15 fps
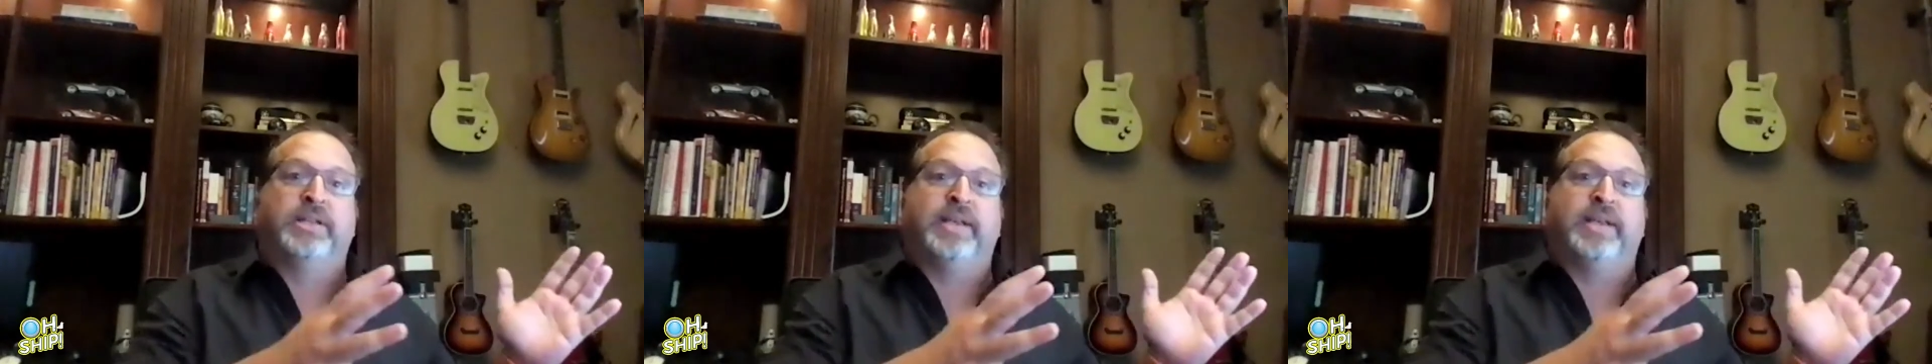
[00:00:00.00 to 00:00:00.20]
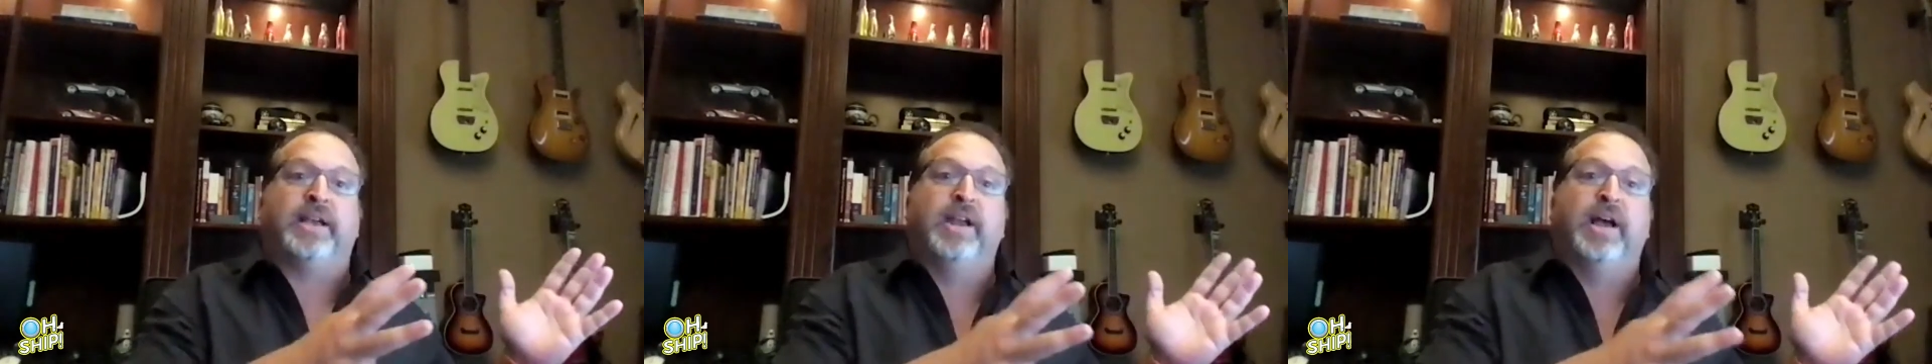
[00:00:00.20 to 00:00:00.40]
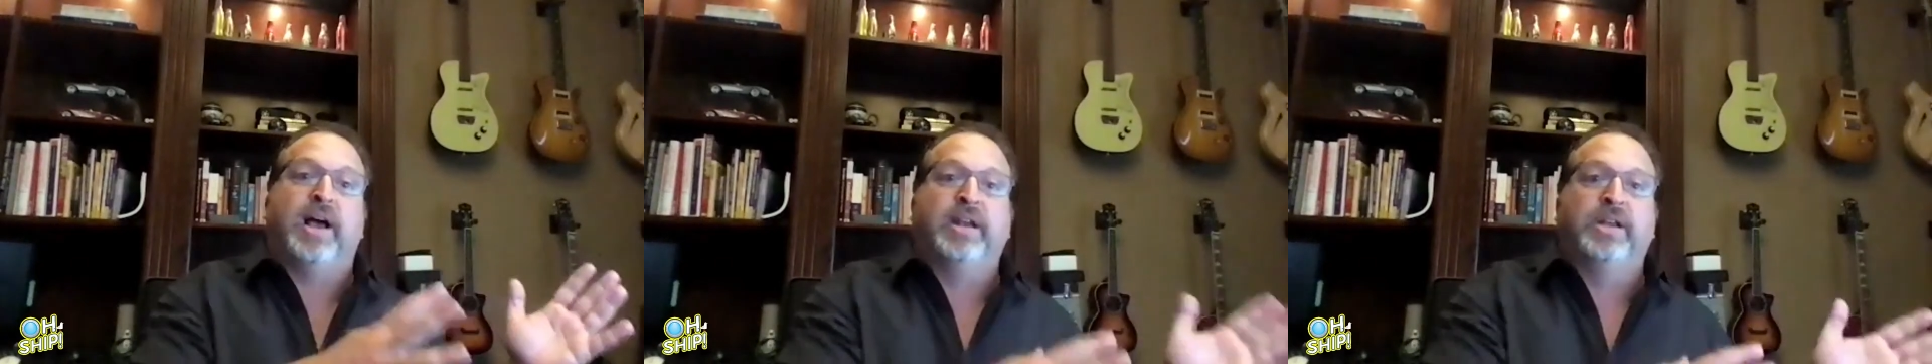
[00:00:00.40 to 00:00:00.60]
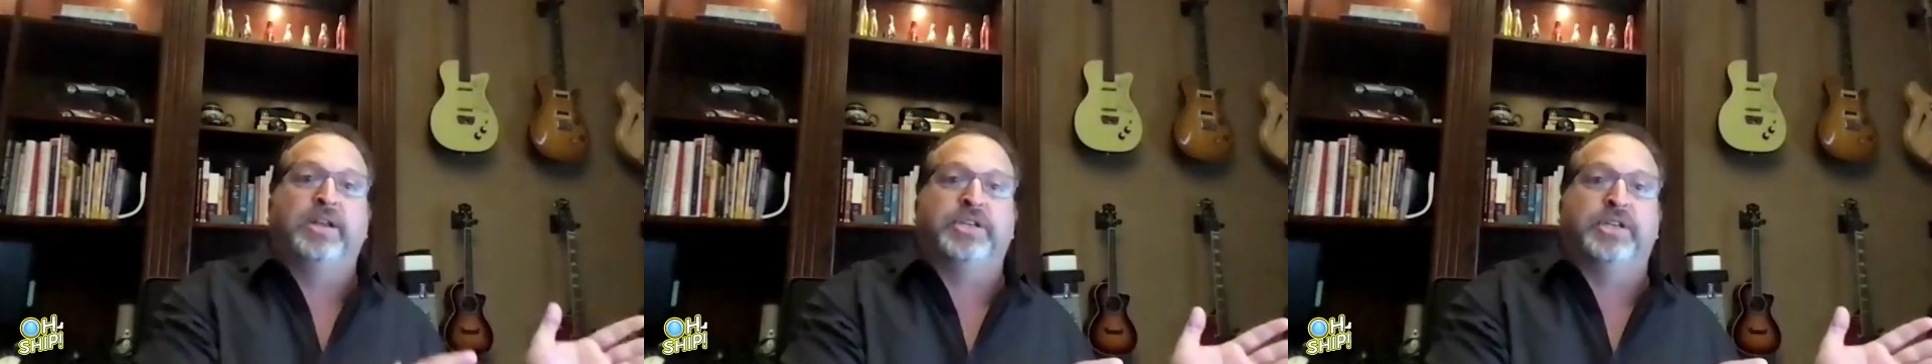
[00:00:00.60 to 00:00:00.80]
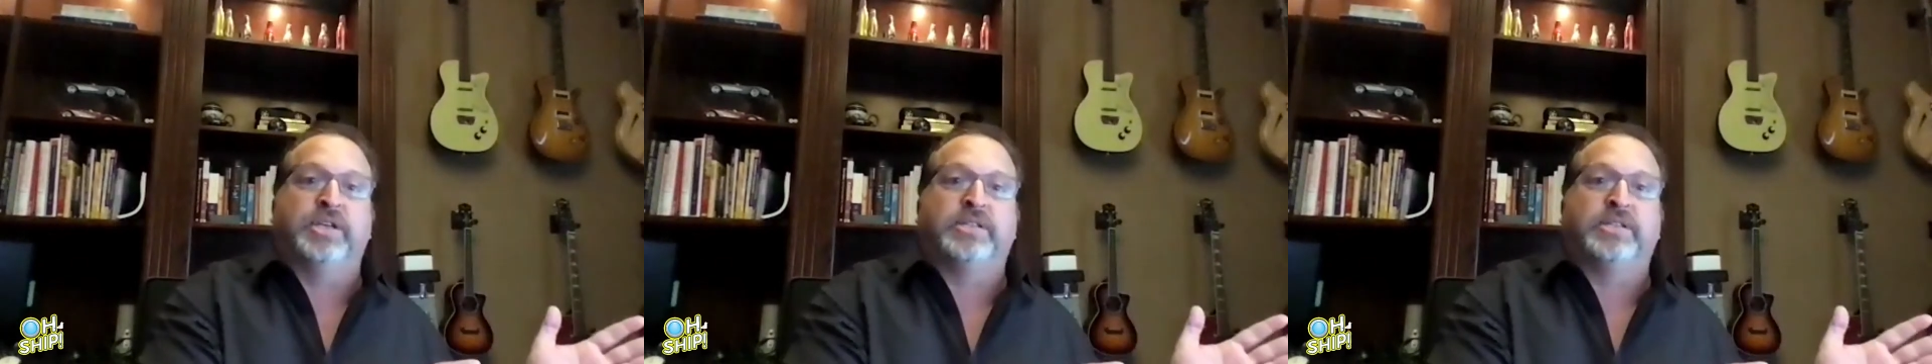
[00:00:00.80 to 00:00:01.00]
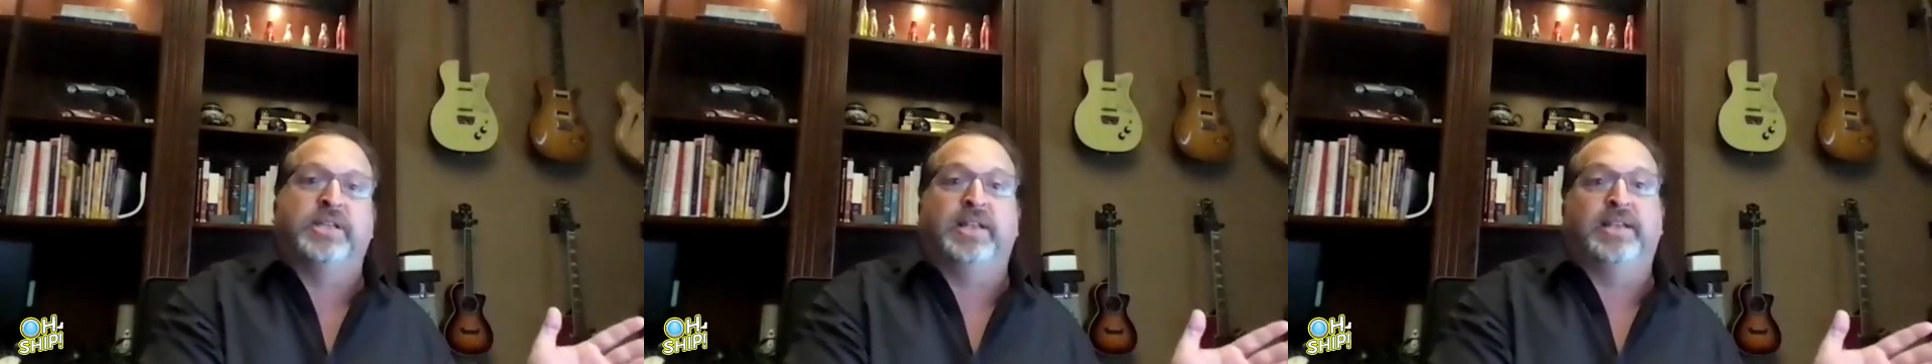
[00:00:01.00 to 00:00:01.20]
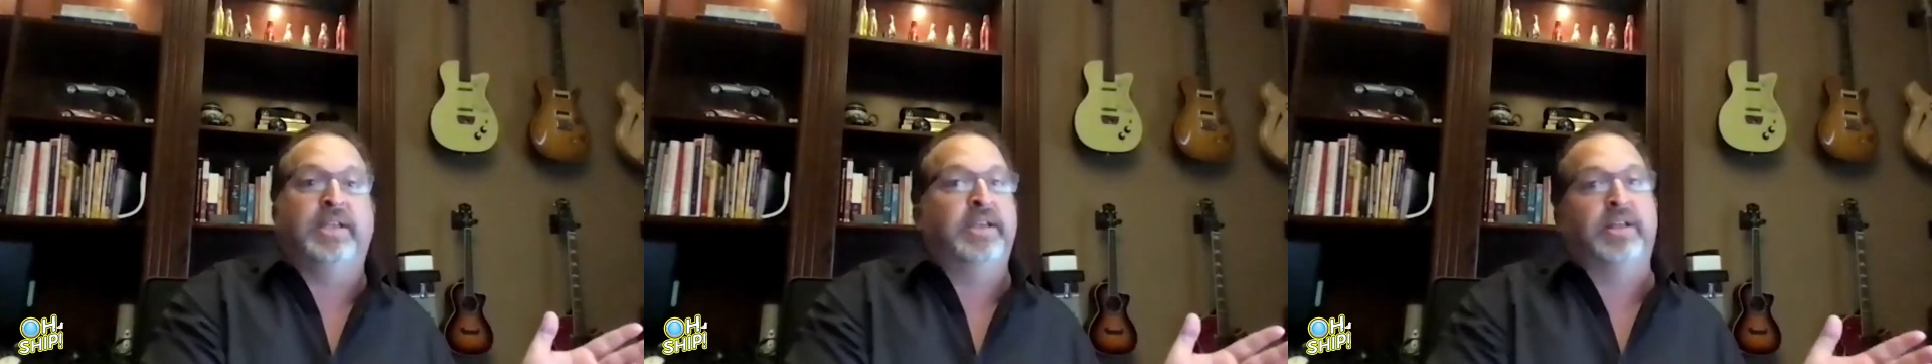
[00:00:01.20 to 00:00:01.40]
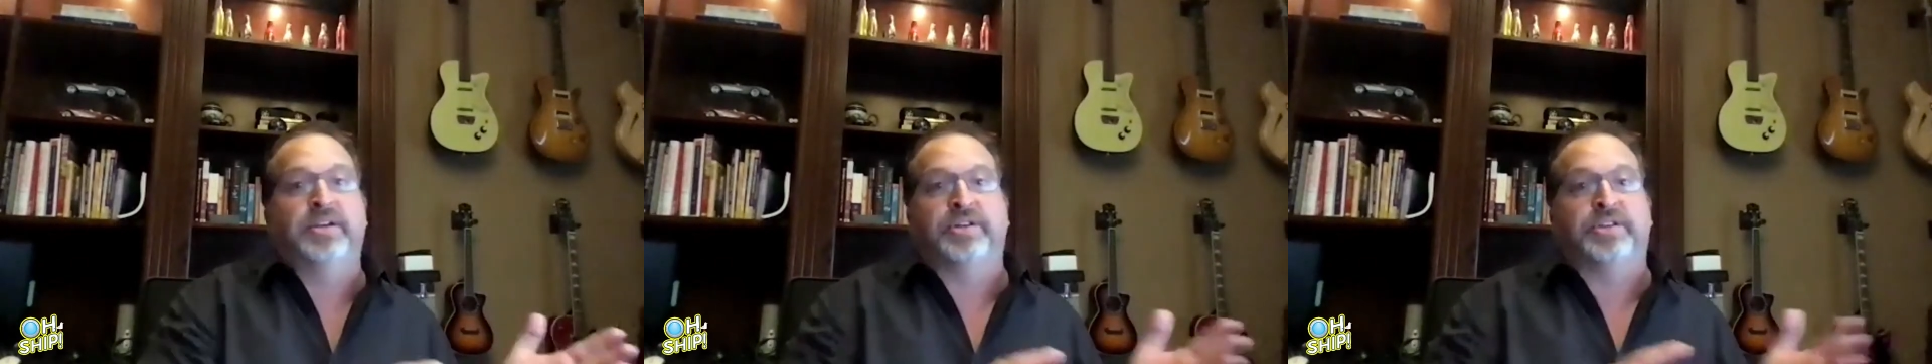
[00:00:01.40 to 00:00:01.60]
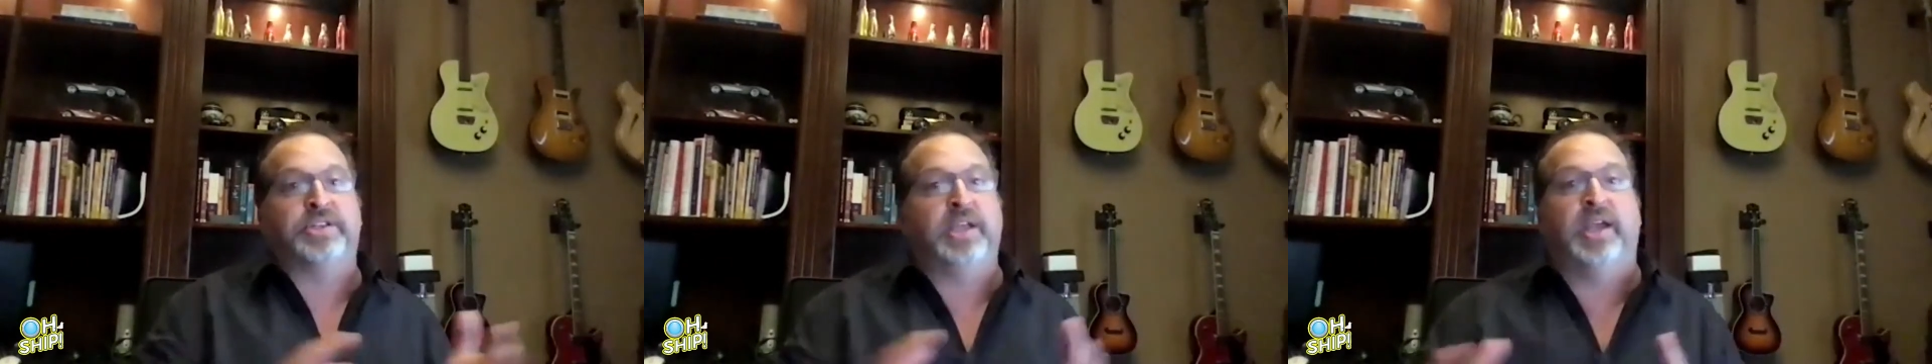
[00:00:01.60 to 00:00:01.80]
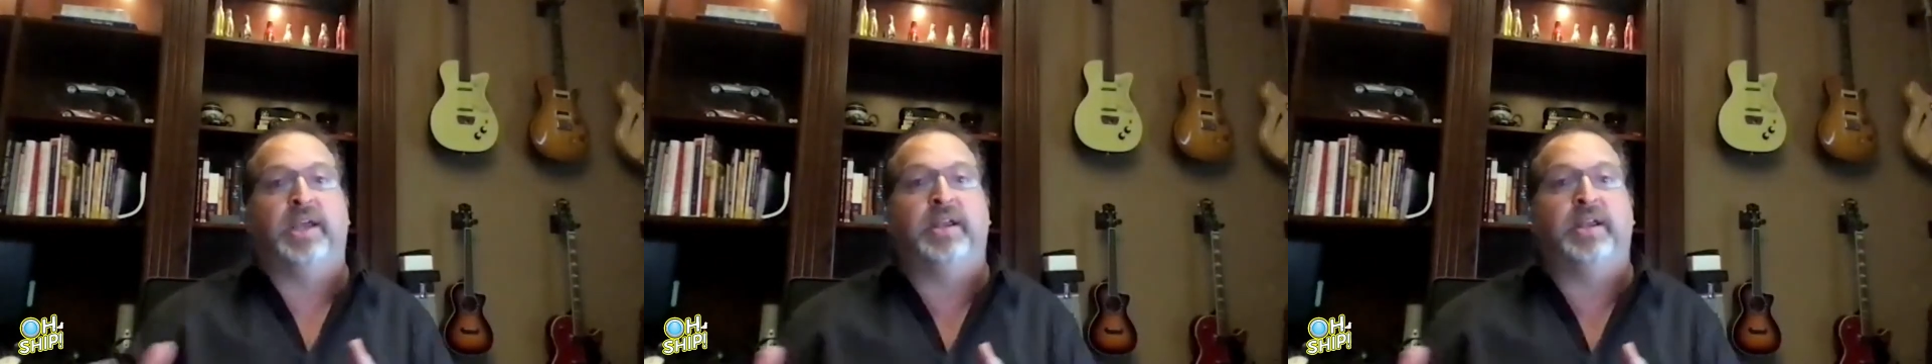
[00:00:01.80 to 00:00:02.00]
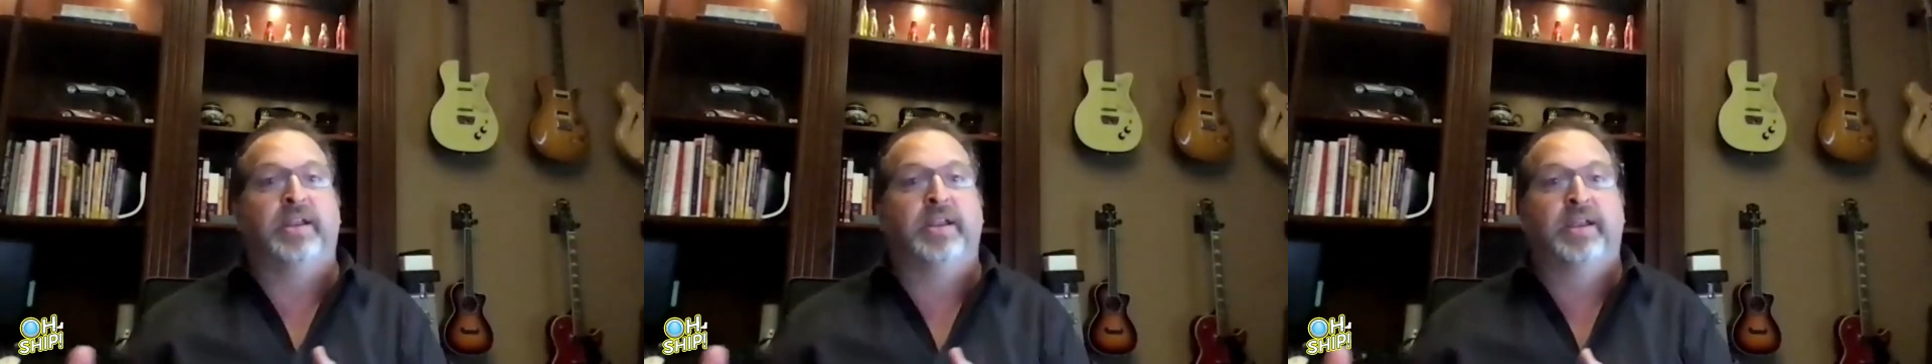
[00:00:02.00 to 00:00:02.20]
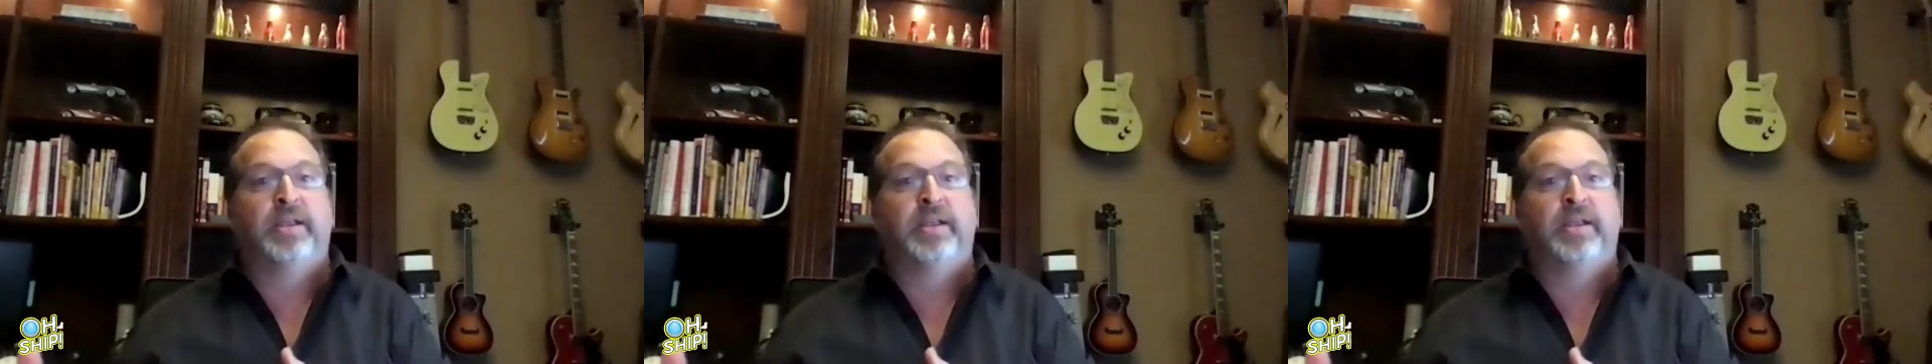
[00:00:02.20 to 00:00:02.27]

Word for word: technologists that didn't understand